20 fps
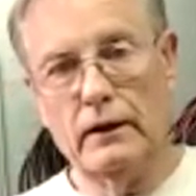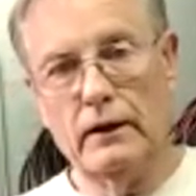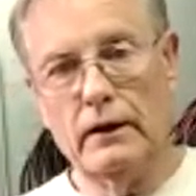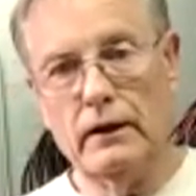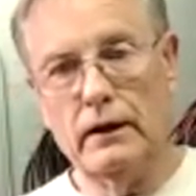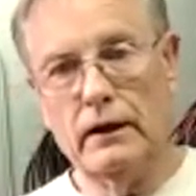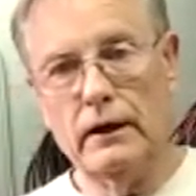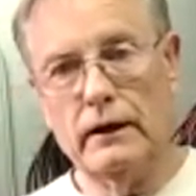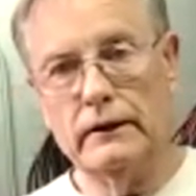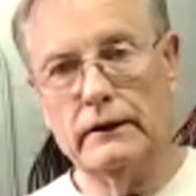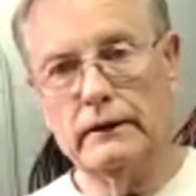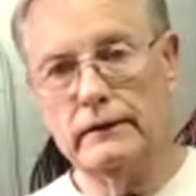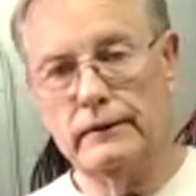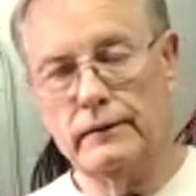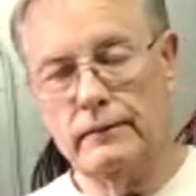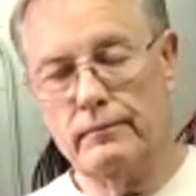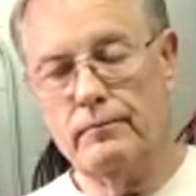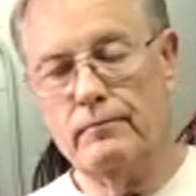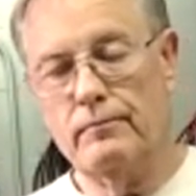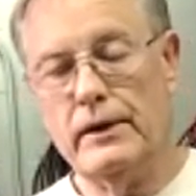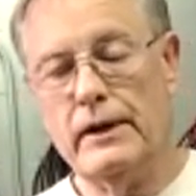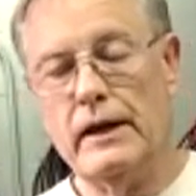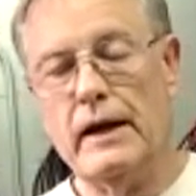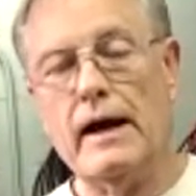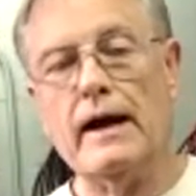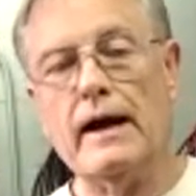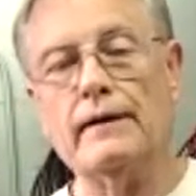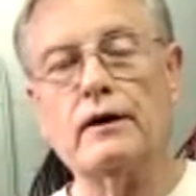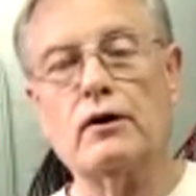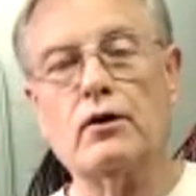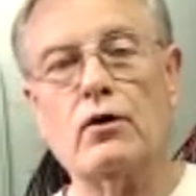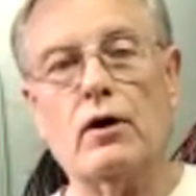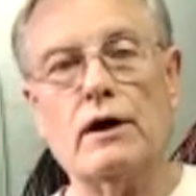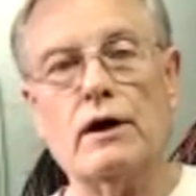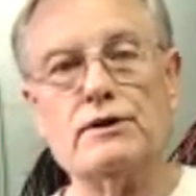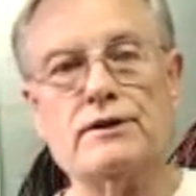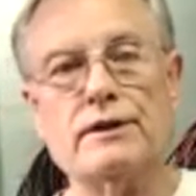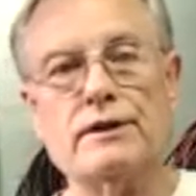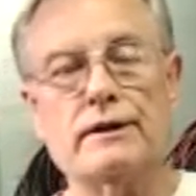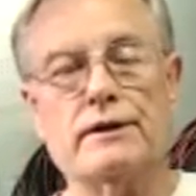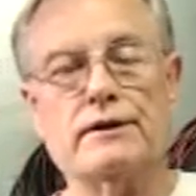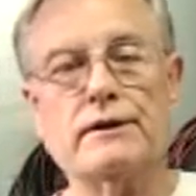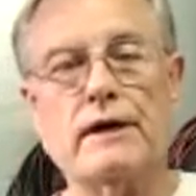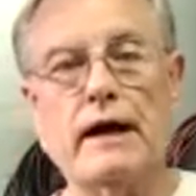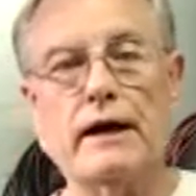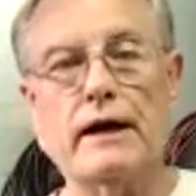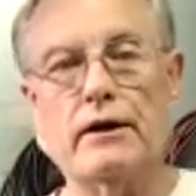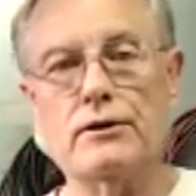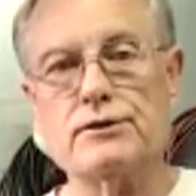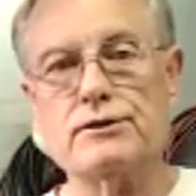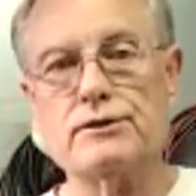Uh, beyond the cost of the tire,